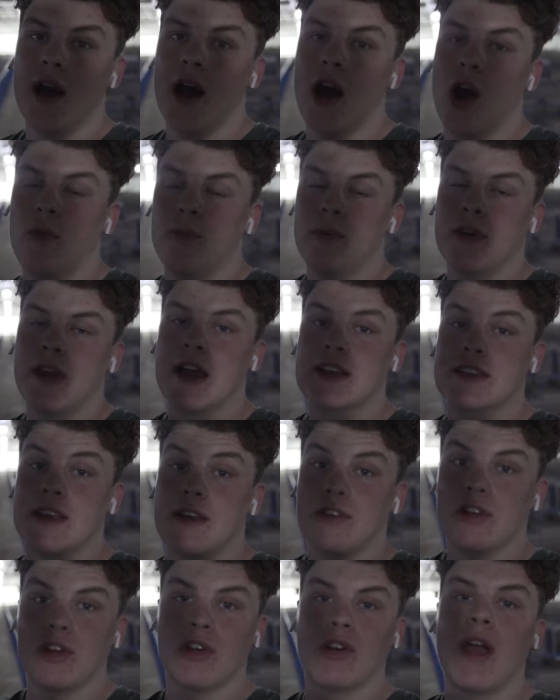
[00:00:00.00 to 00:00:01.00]
I hope you guys
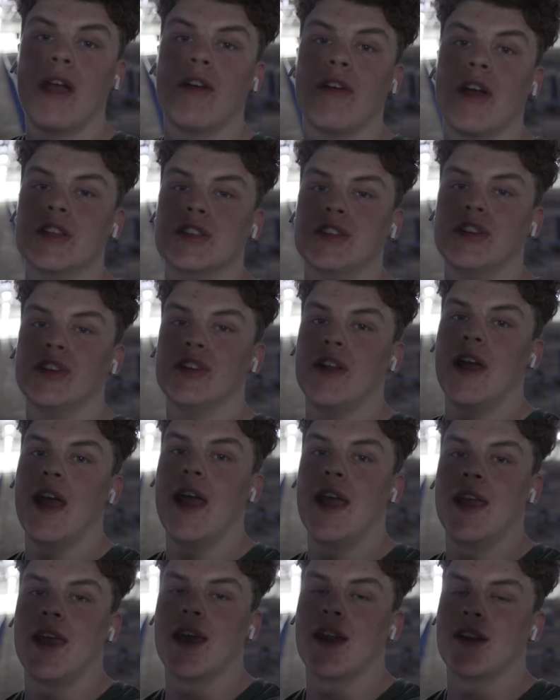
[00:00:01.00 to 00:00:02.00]
have a great rest of your
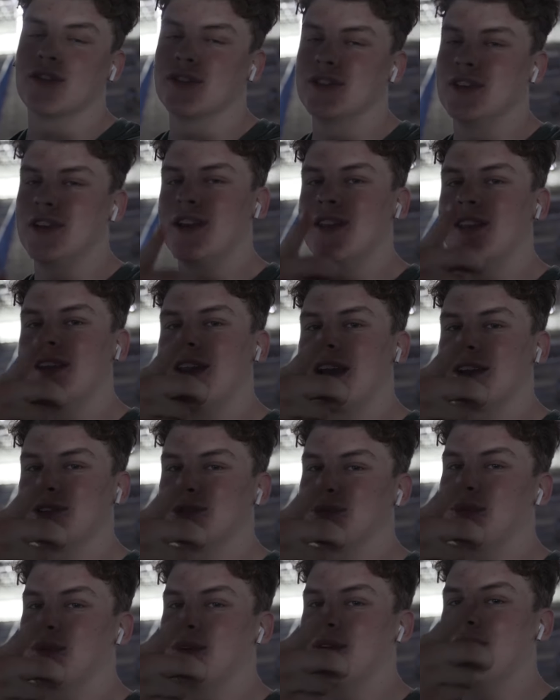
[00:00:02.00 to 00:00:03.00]
day and I'll see you in the
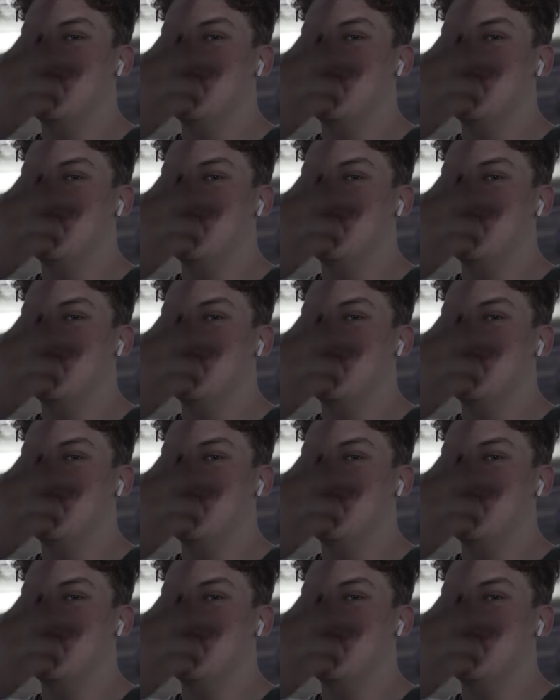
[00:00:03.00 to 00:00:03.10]
next one.